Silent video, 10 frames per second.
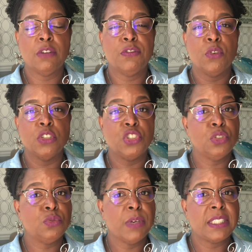for
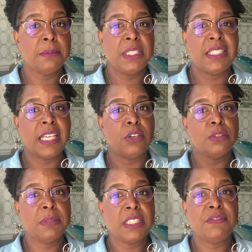juice recipes that are
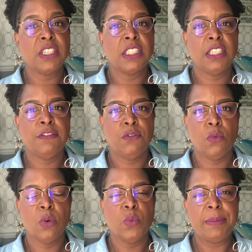specifically
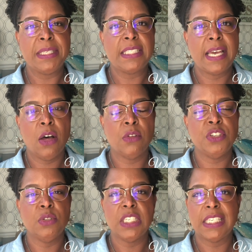for women's health.
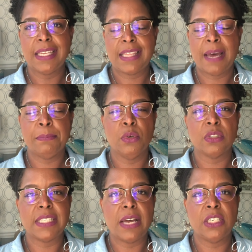You can get that
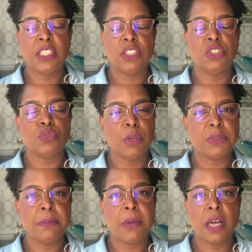book down in the
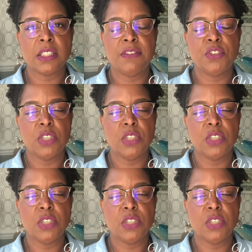description box if you're